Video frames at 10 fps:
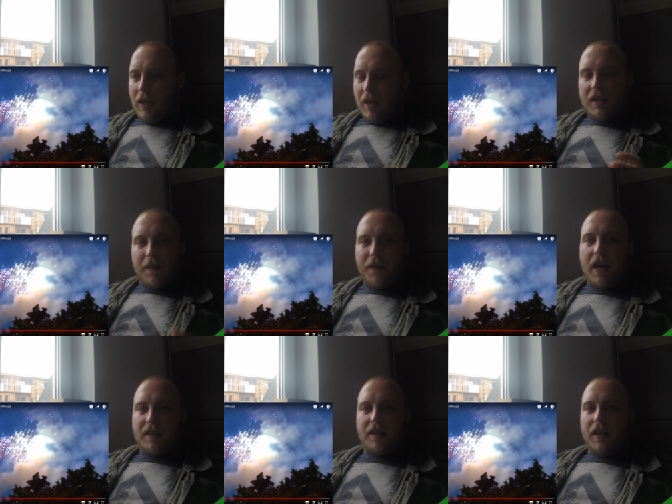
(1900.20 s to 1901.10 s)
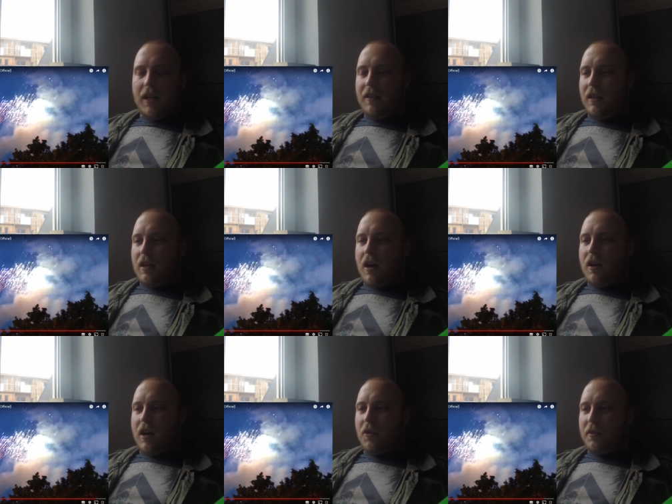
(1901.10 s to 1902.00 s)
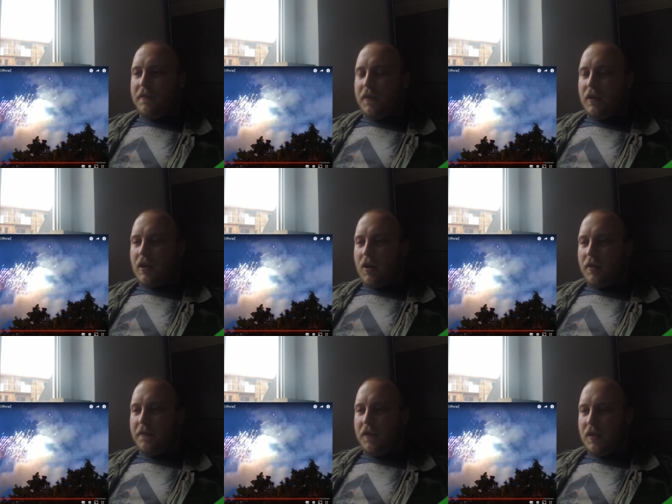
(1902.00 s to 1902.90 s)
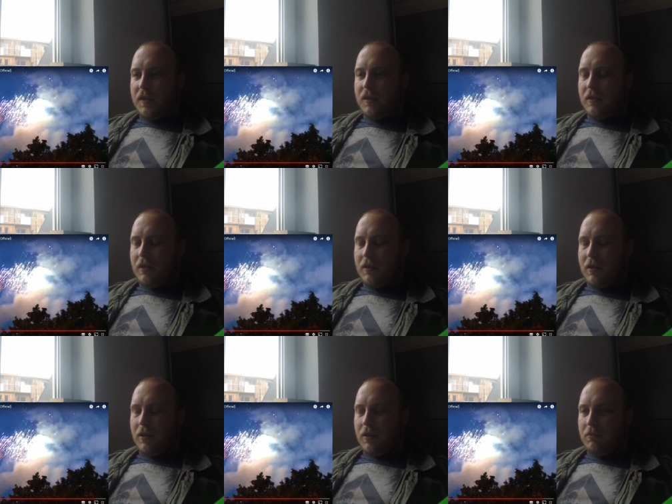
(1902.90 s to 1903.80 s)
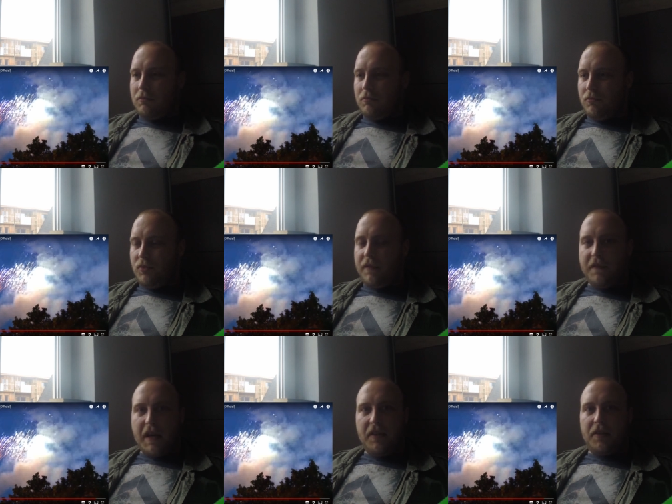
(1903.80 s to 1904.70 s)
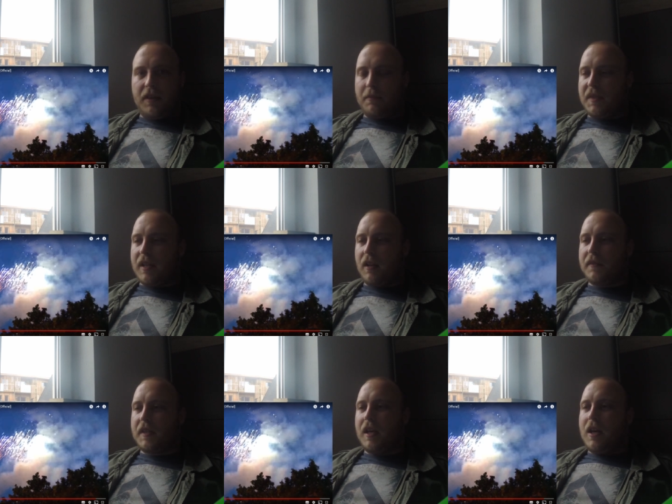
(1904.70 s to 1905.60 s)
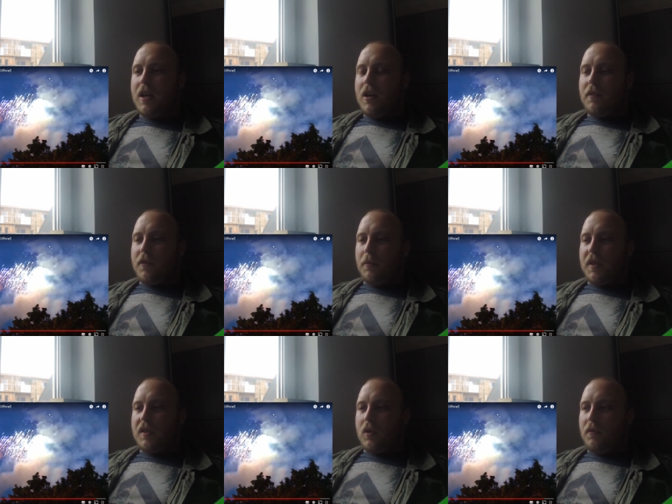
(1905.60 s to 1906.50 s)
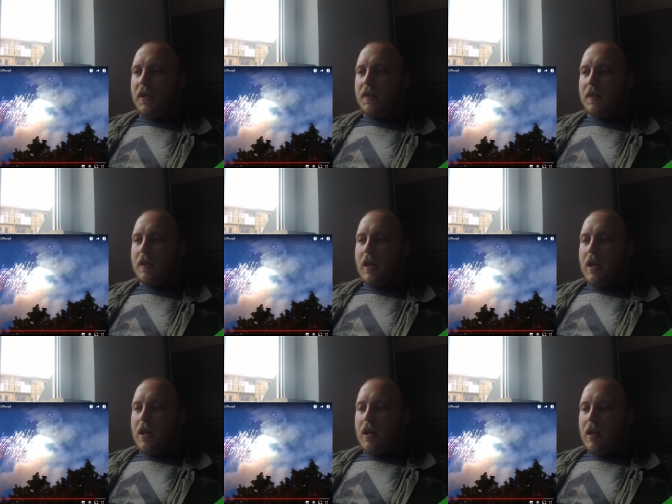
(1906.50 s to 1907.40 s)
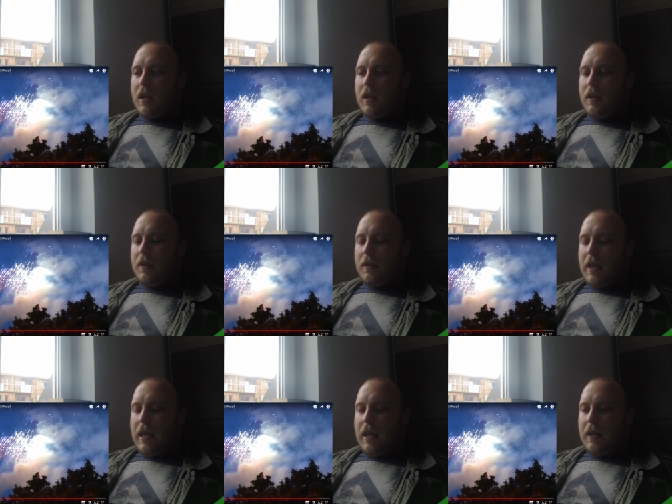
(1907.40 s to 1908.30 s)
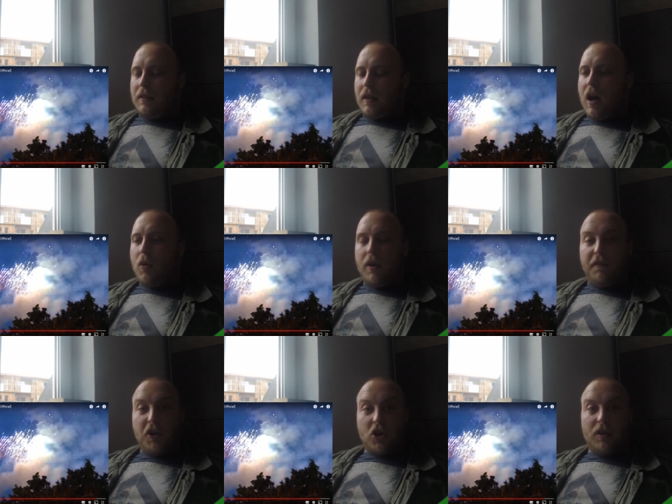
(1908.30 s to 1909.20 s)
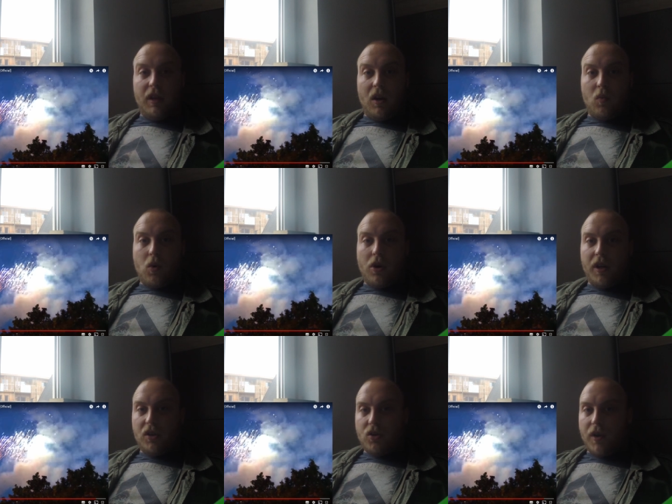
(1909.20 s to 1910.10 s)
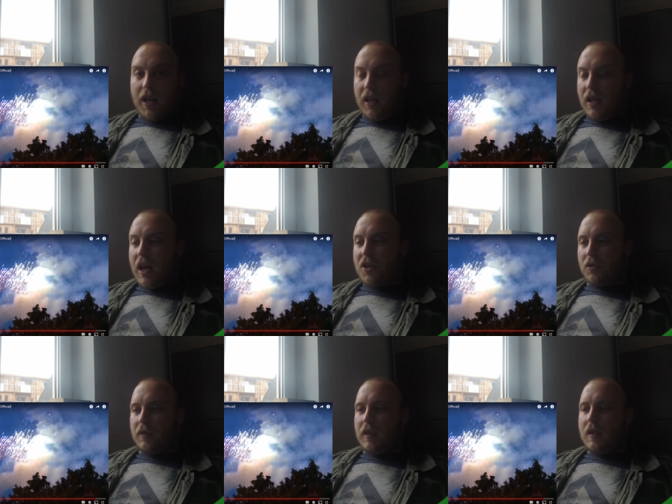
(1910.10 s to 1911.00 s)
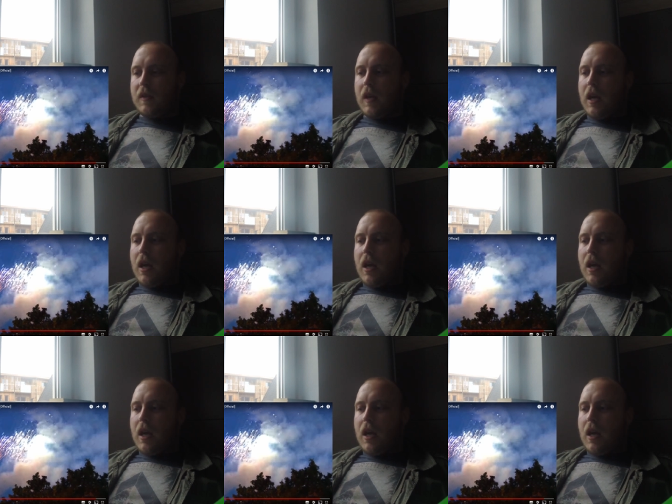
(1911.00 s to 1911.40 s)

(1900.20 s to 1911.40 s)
It's fascinating how the Finns defended themselves from the Soviets and how efficient they were in trading casualties.